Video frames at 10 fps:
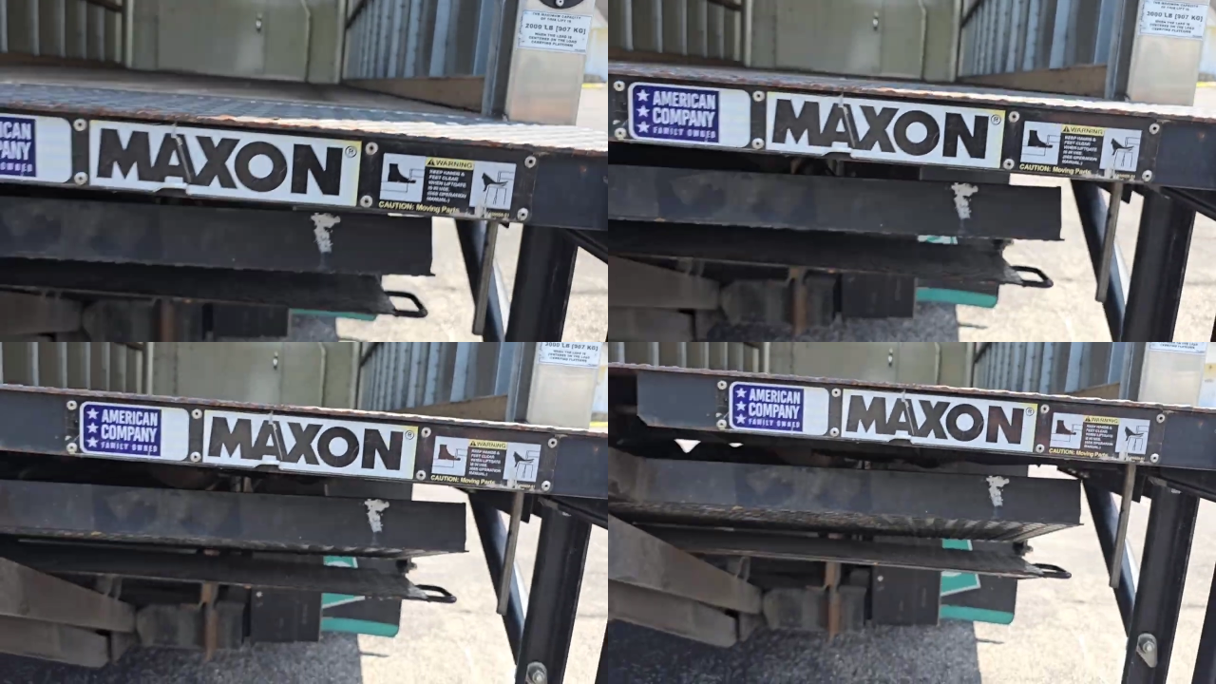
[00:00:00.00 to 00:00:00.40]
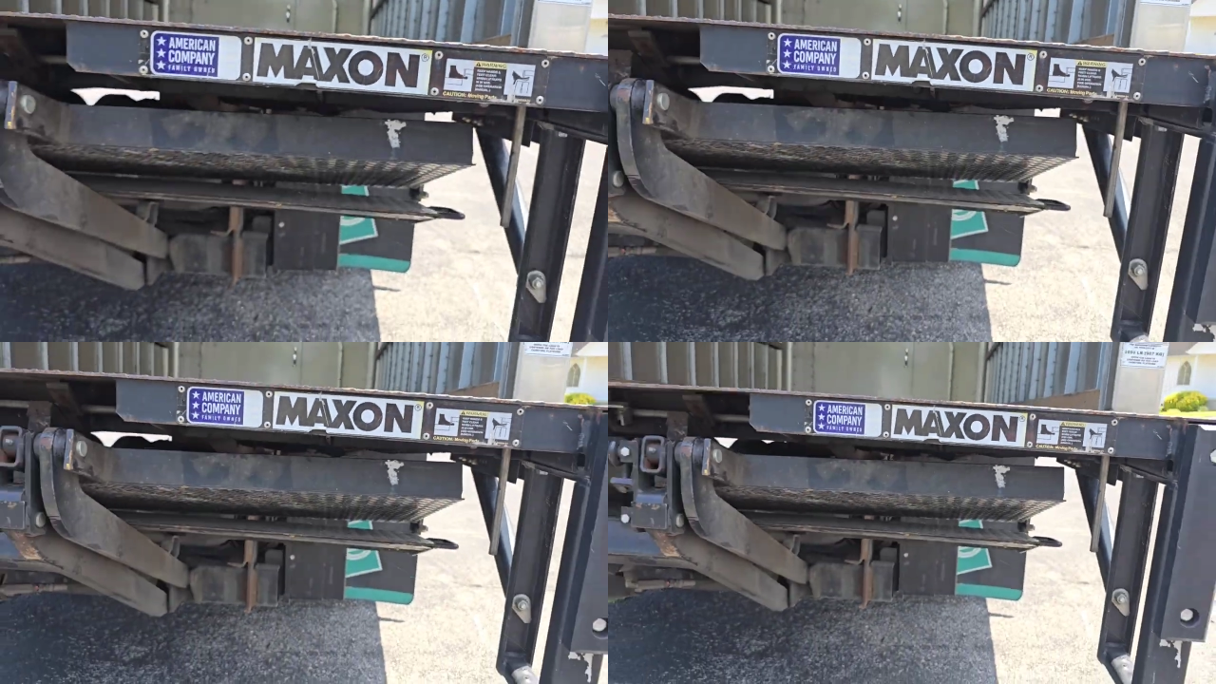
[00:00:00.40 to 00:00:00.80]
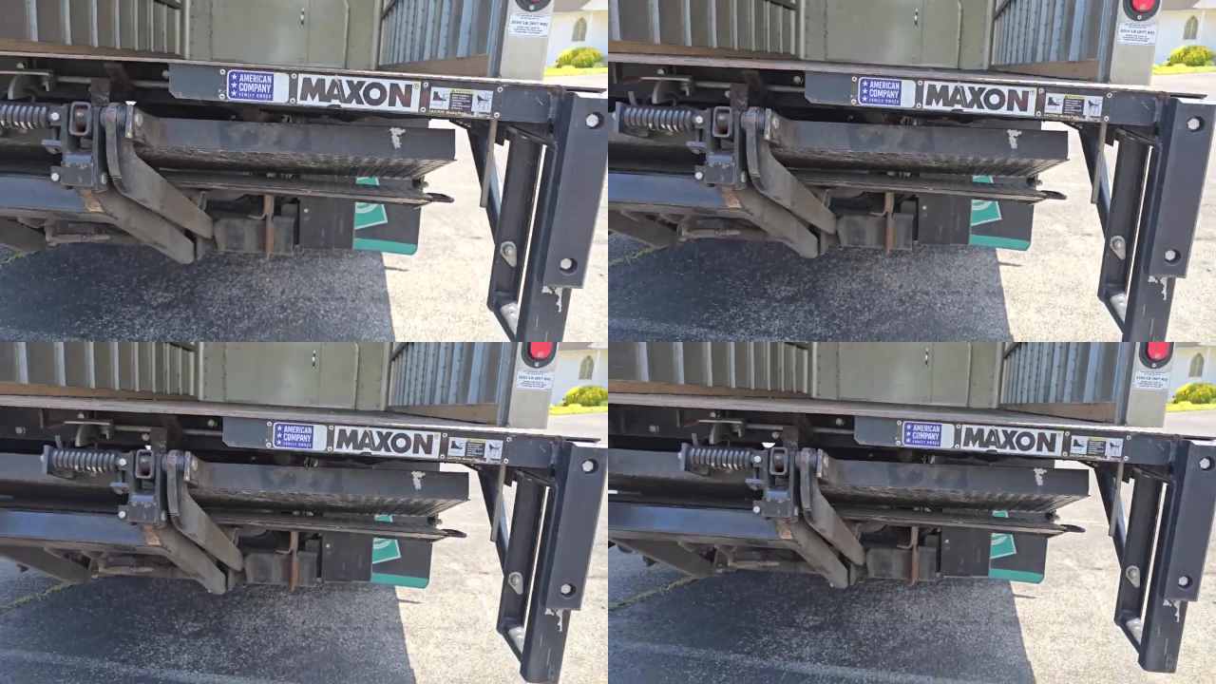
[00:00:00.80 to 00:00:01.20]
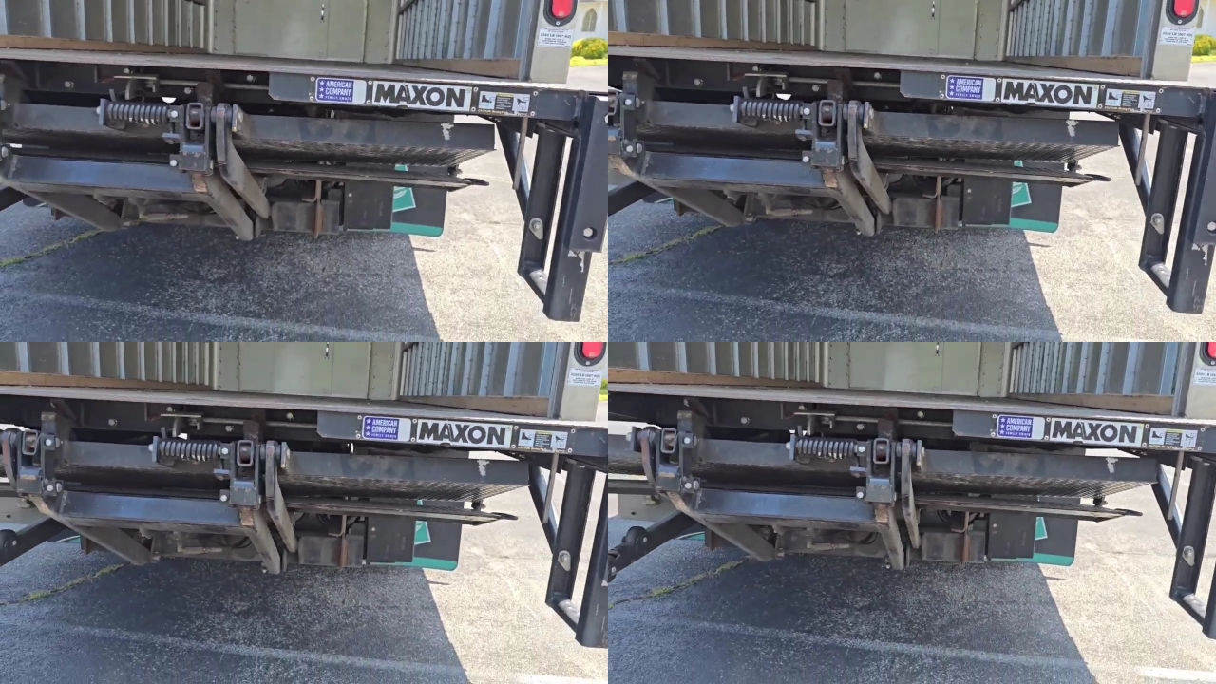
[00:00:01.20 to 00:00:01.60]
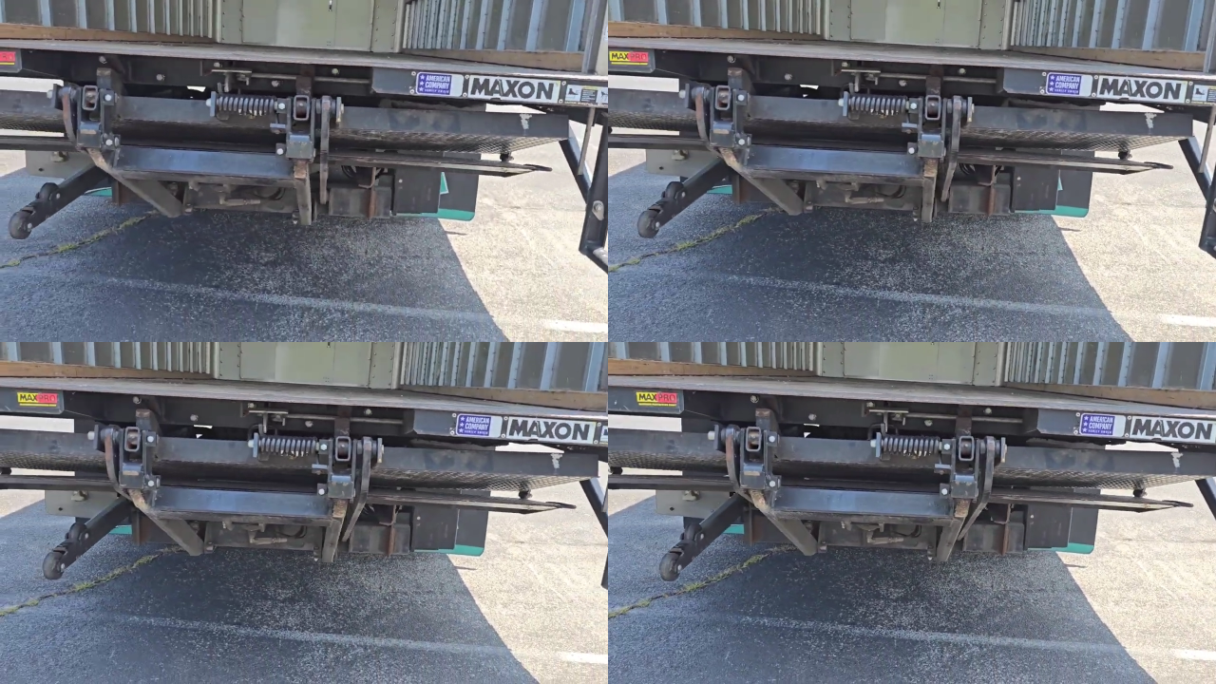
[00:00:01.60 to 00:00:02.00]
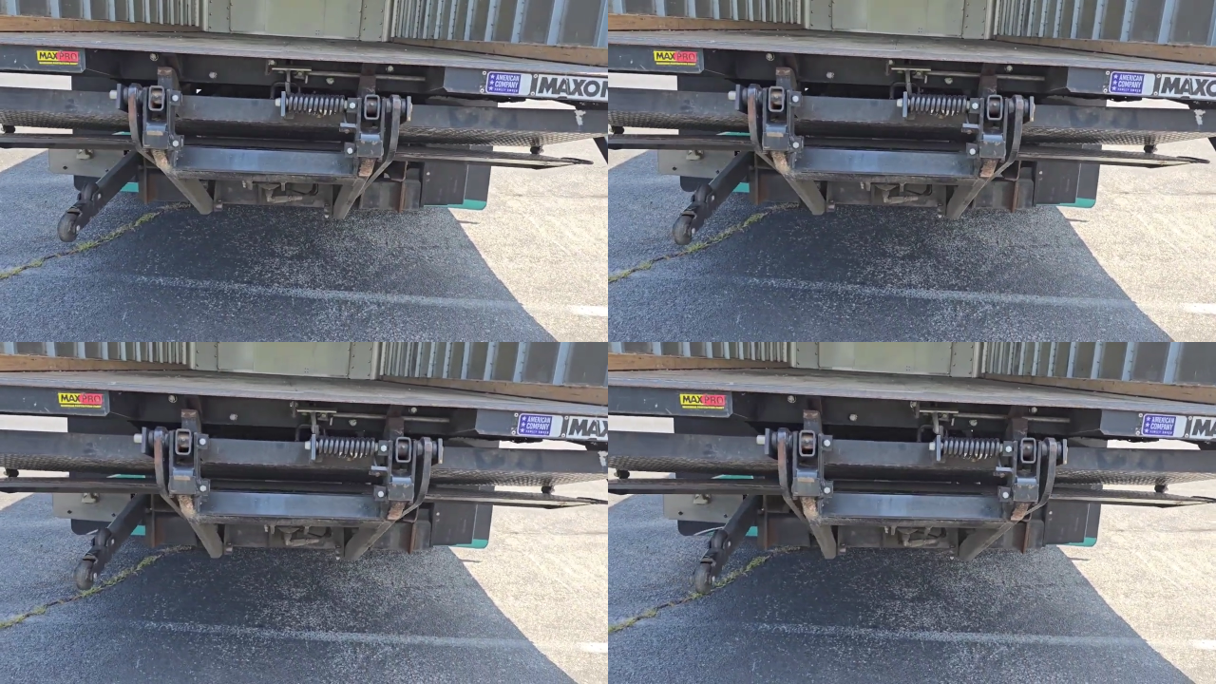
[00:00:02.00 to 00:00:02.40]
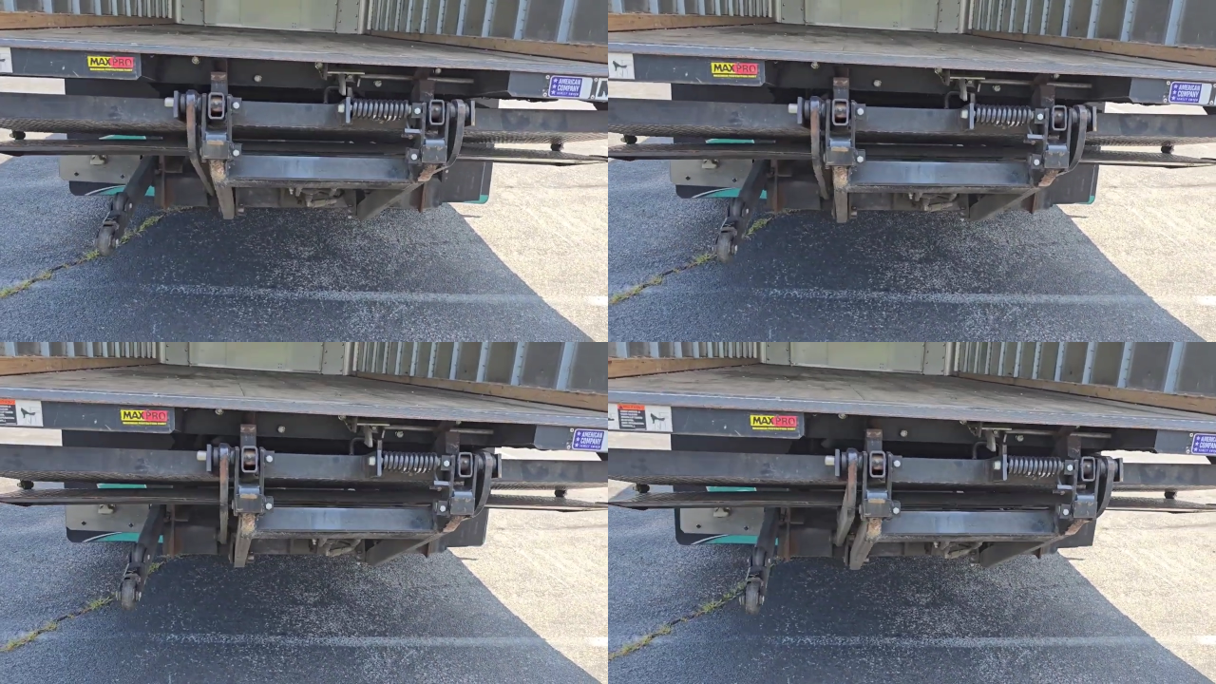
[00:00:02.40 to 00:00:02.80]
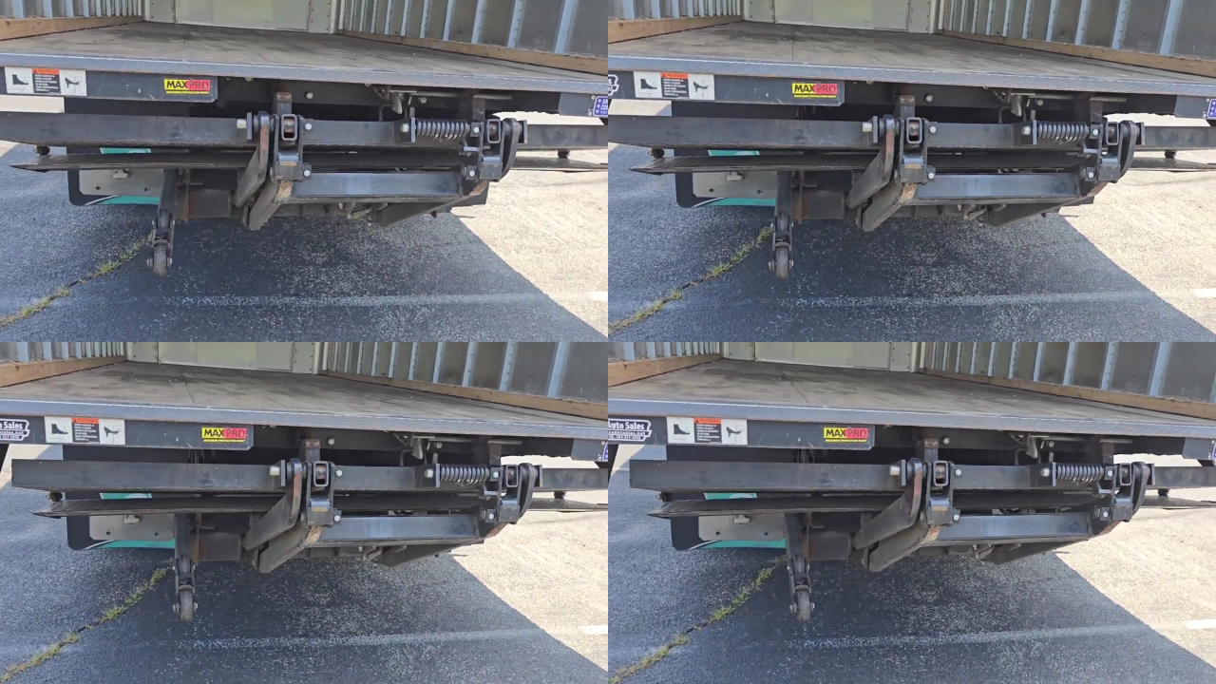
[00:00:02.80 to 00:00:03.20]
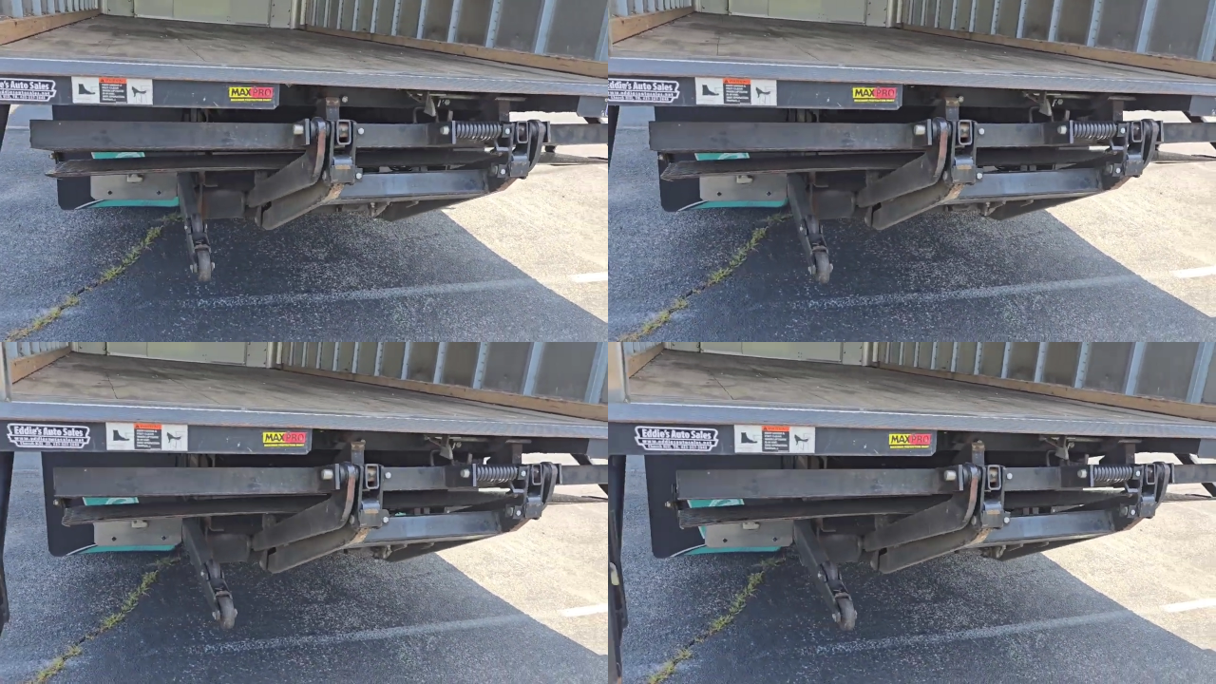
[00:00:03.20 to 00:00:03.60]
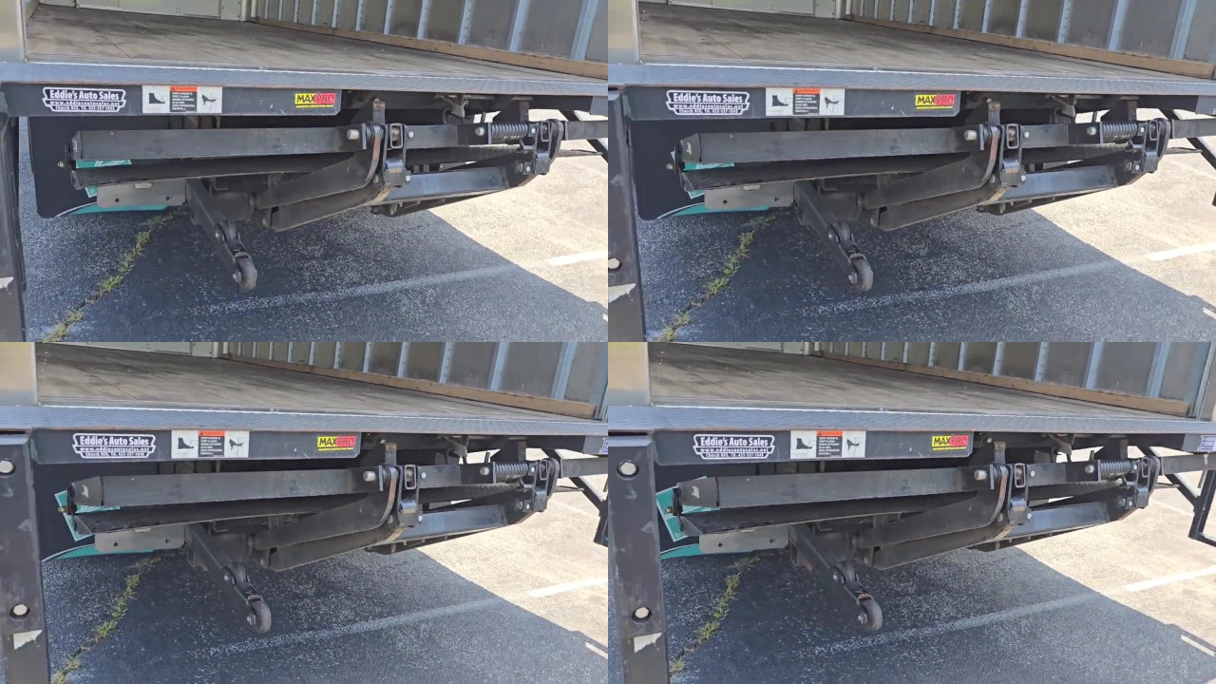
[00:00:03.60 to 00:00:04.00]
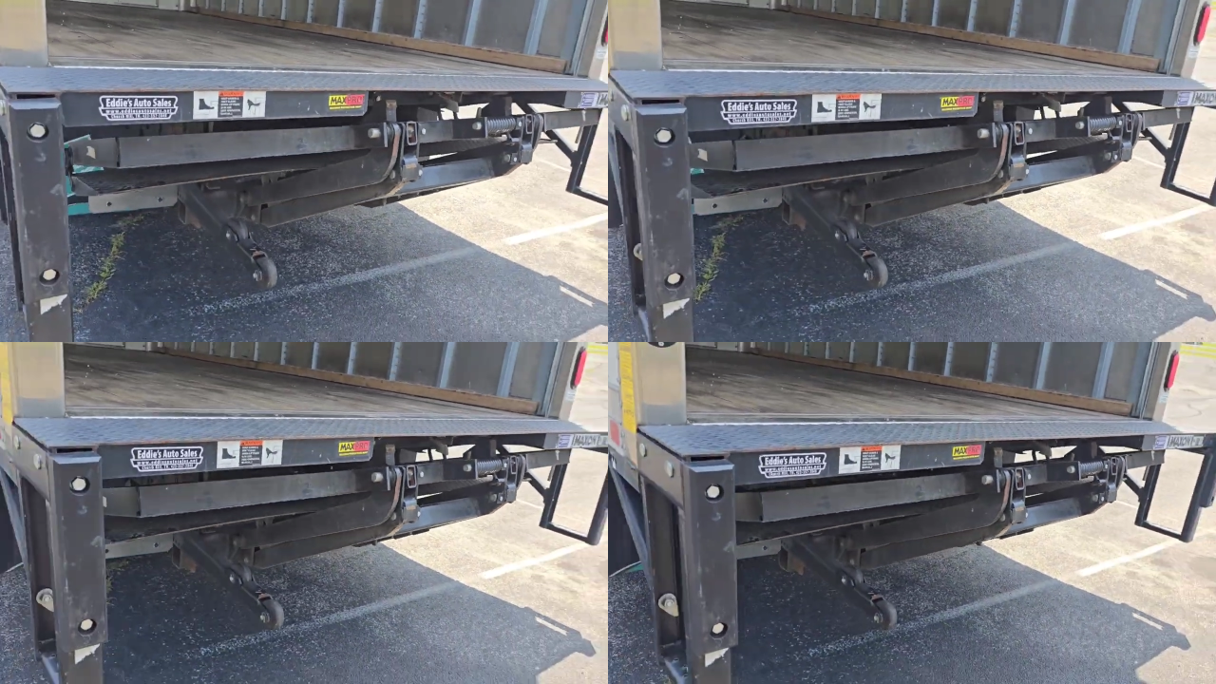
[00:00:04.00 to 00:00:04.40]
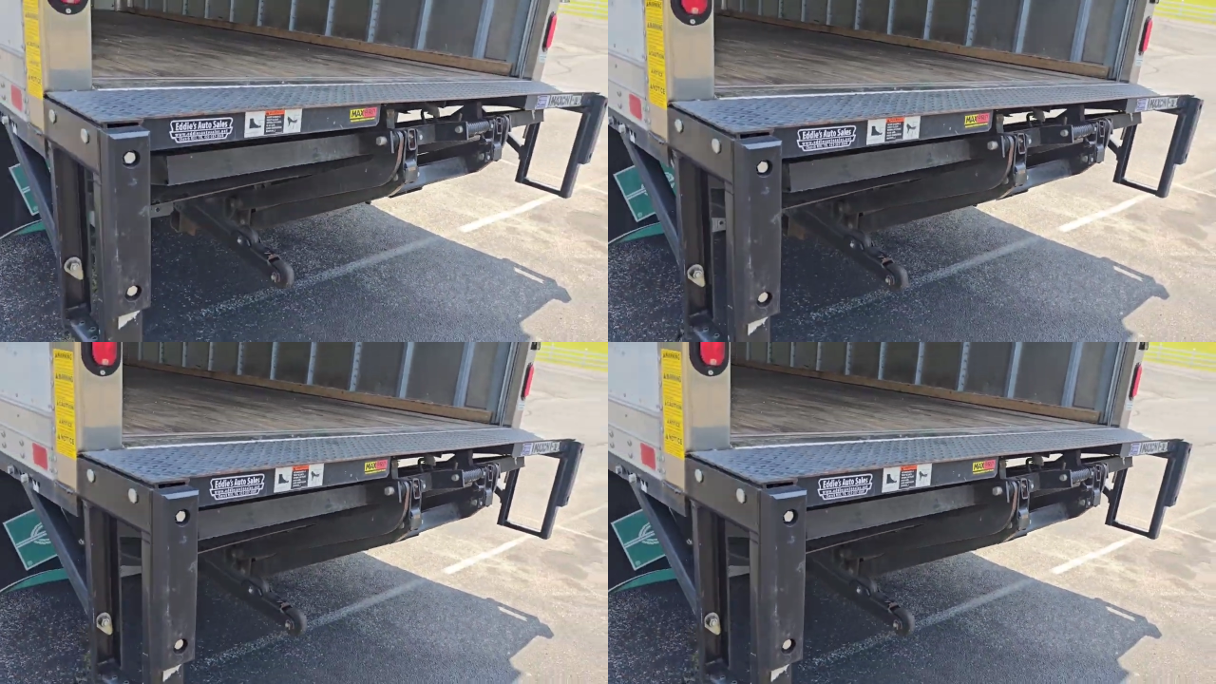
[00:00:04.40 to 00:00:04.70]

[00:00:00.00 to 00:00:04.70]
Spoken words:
Nobody's mouth can be seen.